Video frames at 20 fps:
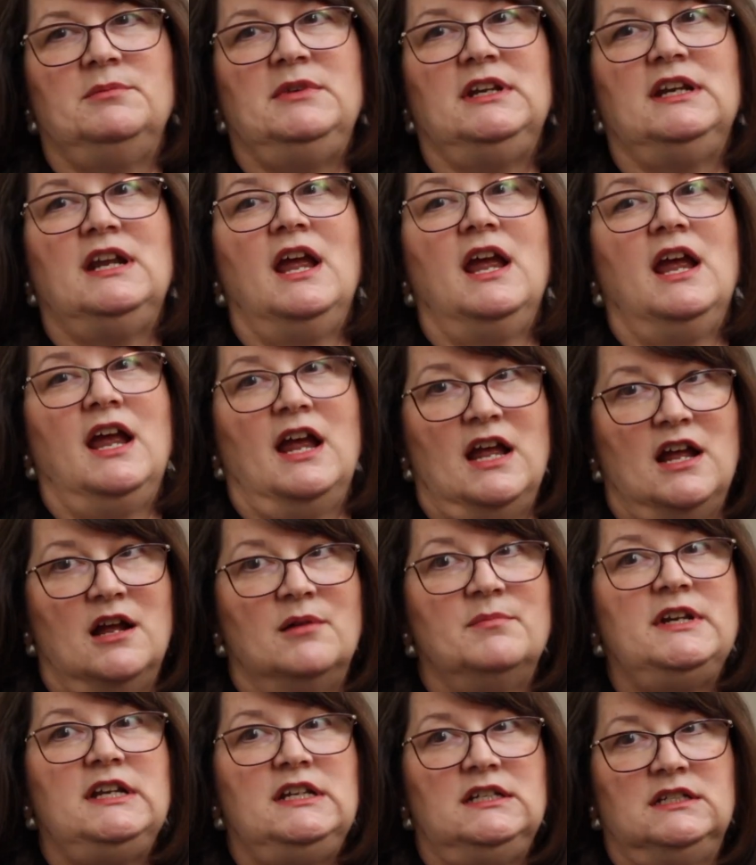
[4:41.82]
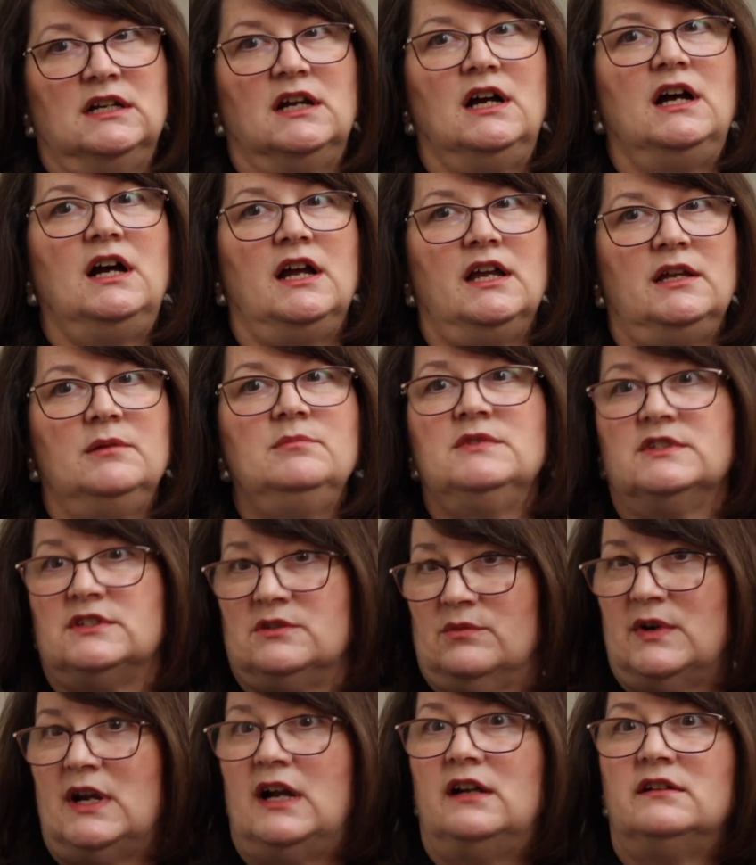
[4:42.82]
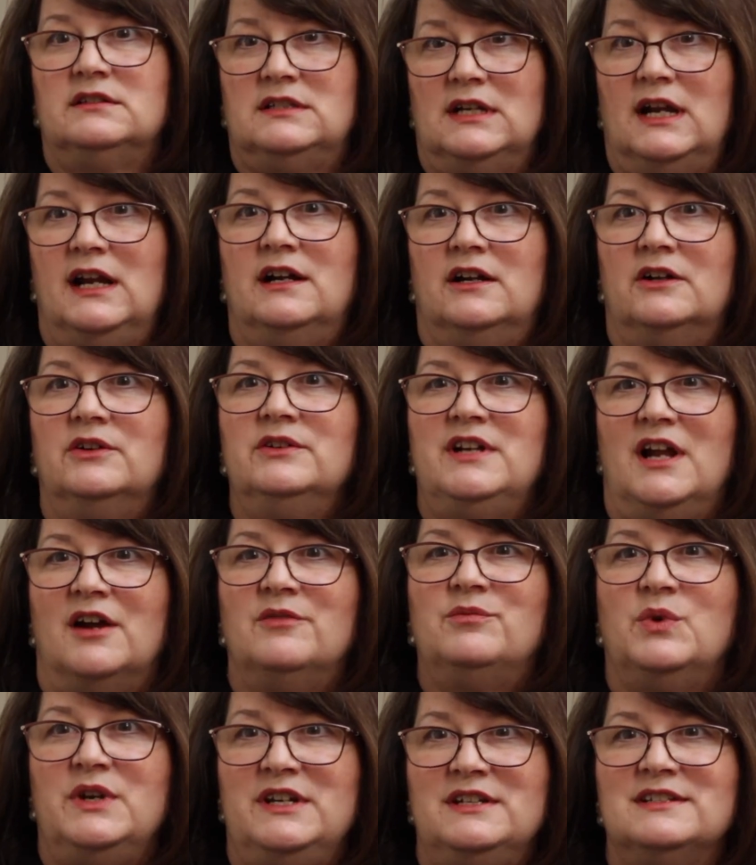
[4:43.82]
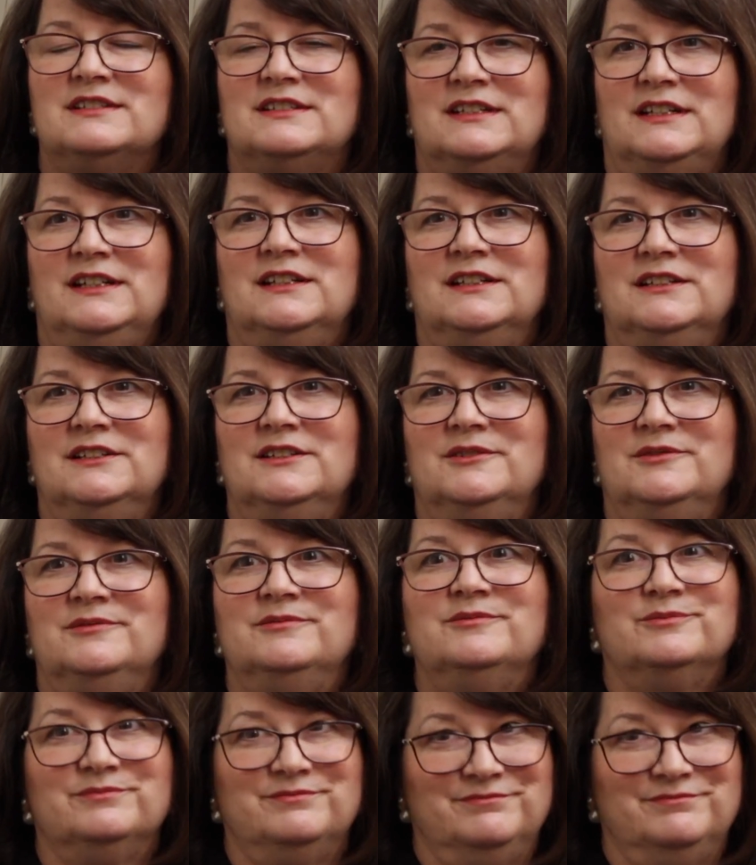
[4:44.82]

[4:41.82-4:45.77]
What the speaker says: I mean, how many times around town have we seen